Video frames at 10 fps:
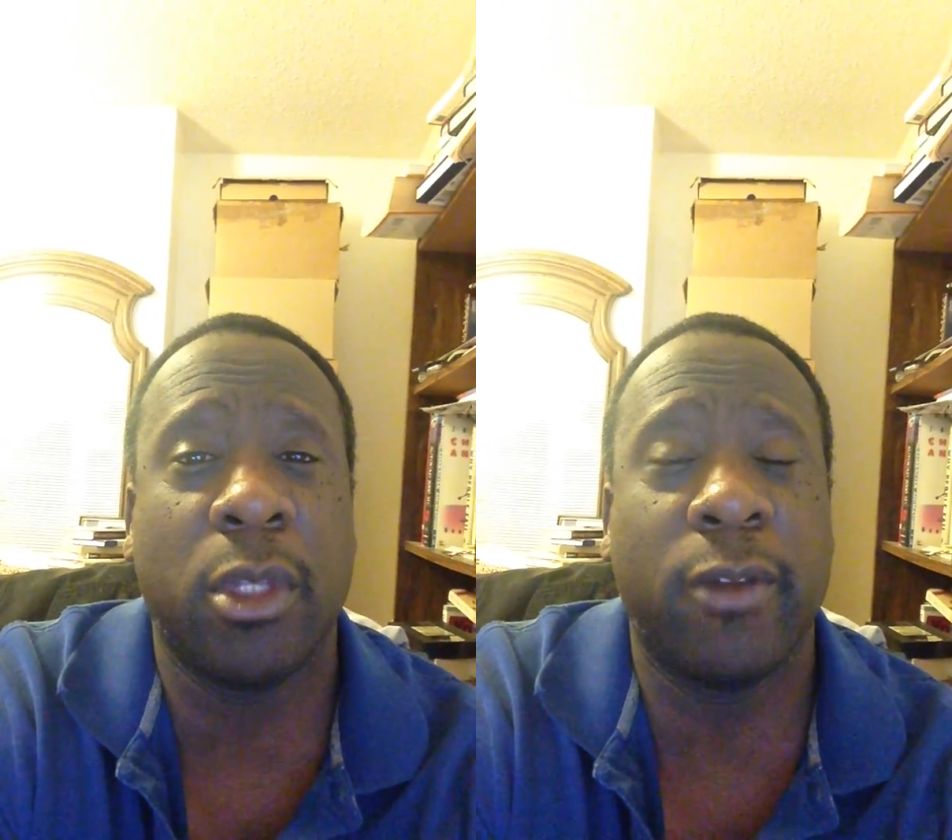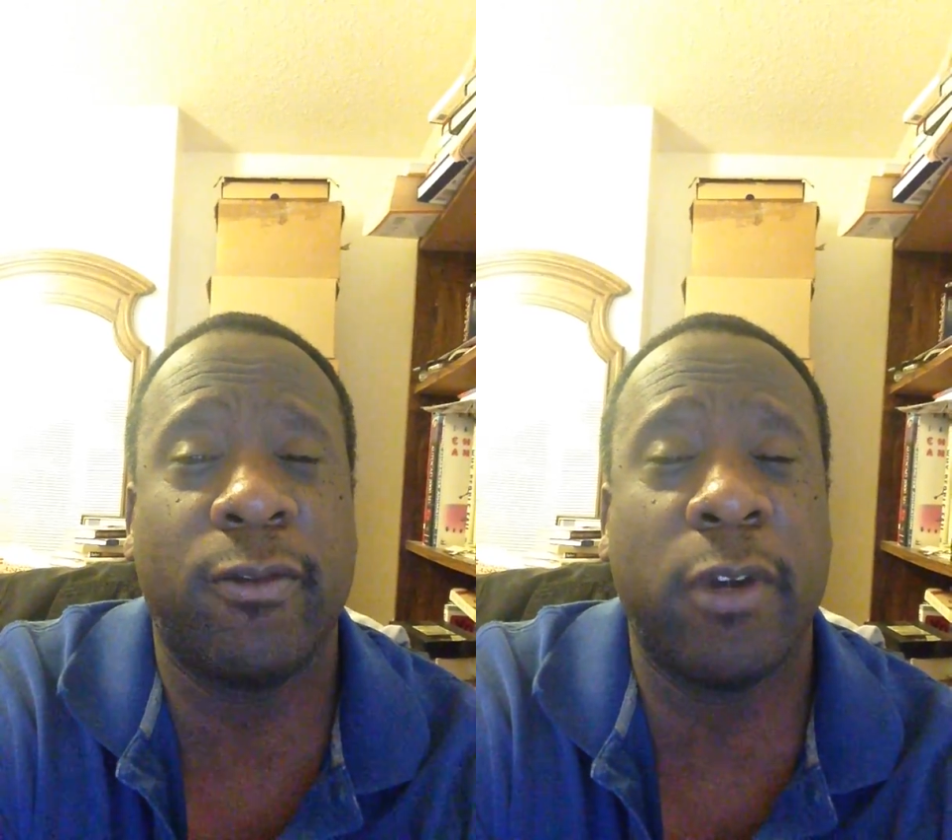
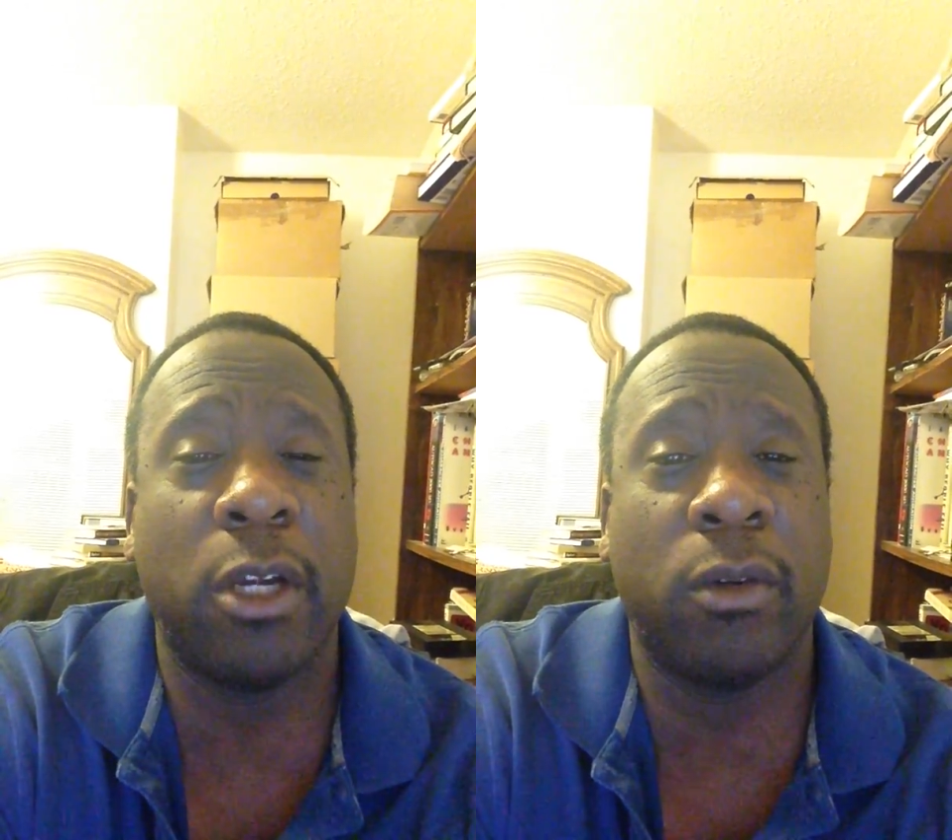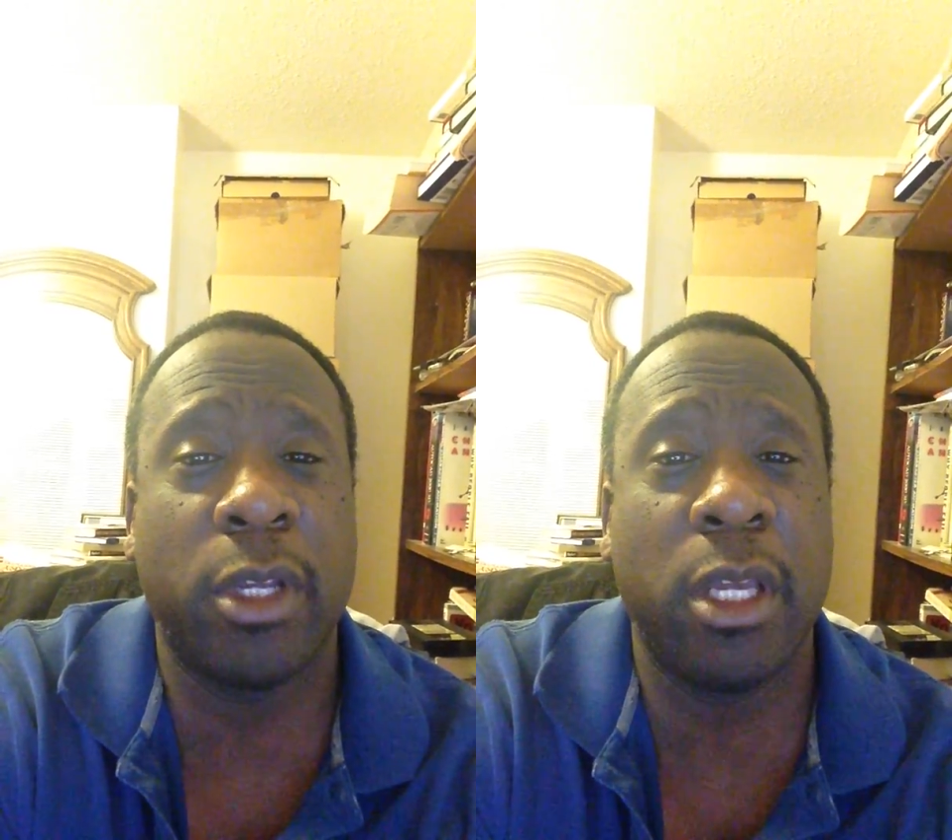the
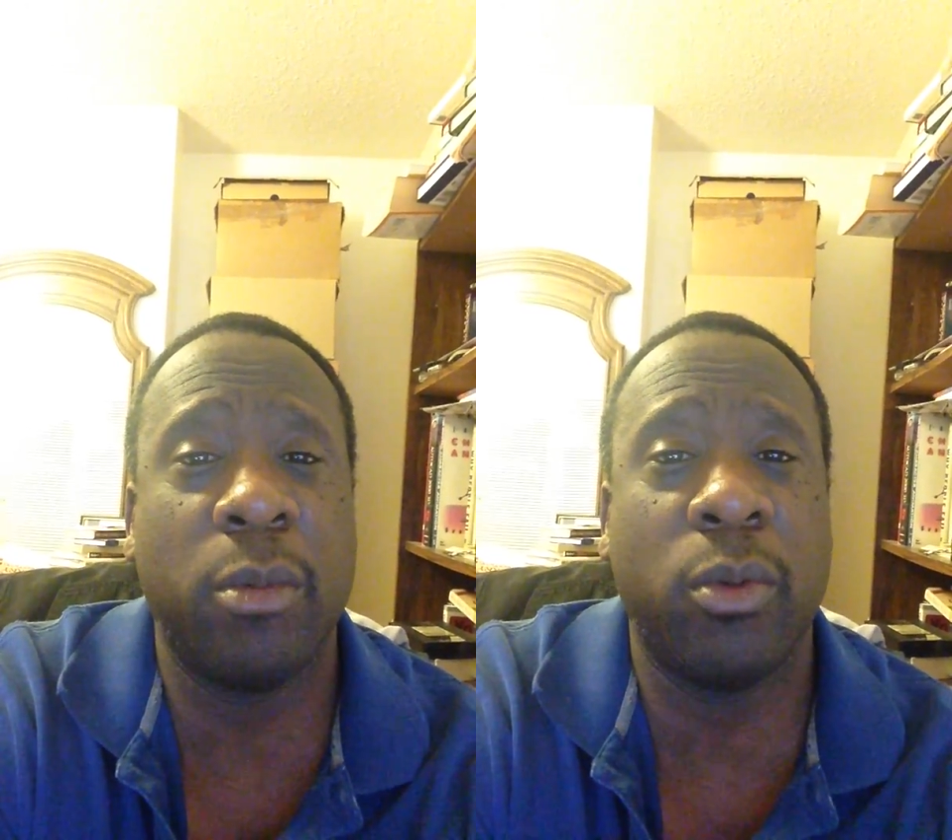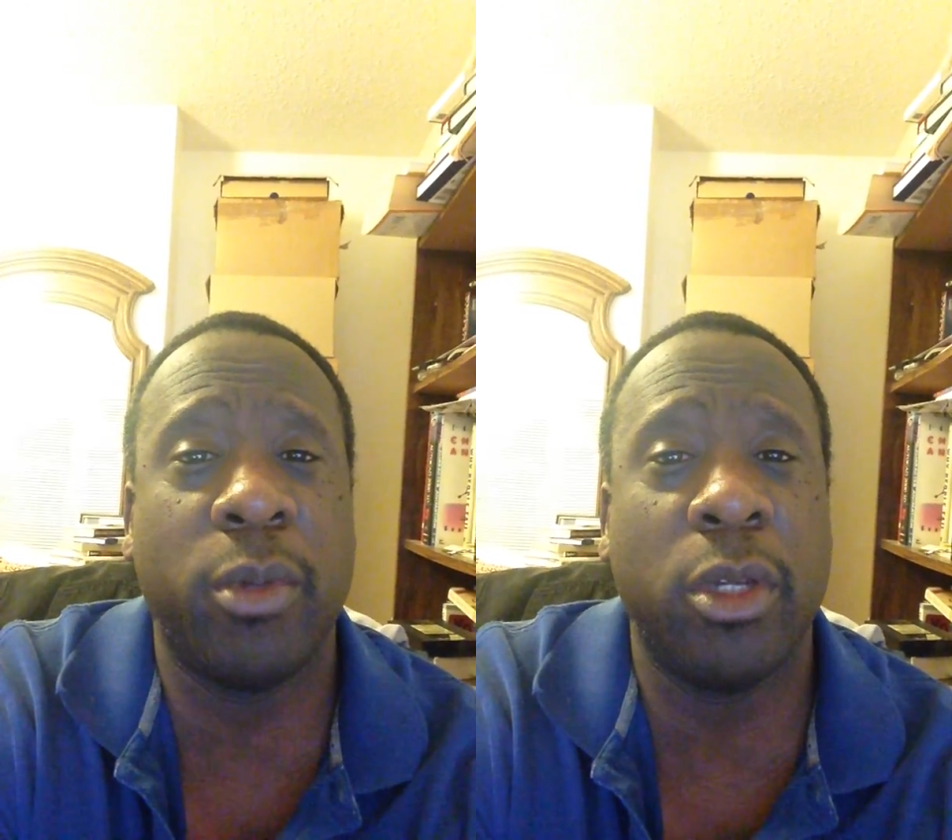final
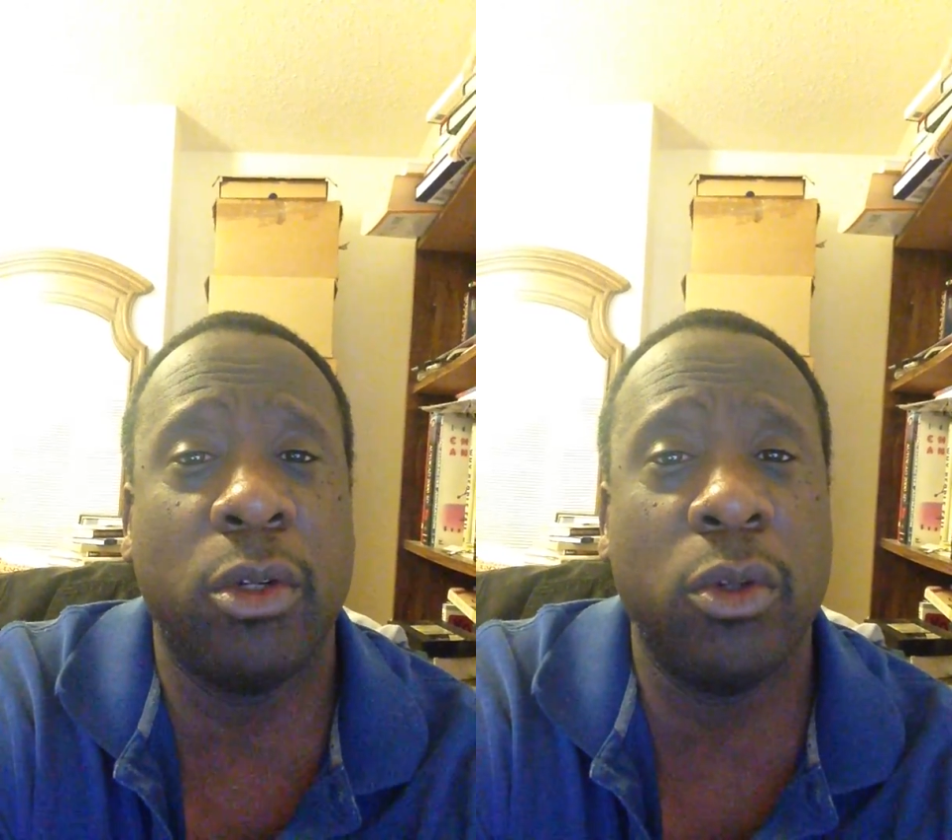game will be a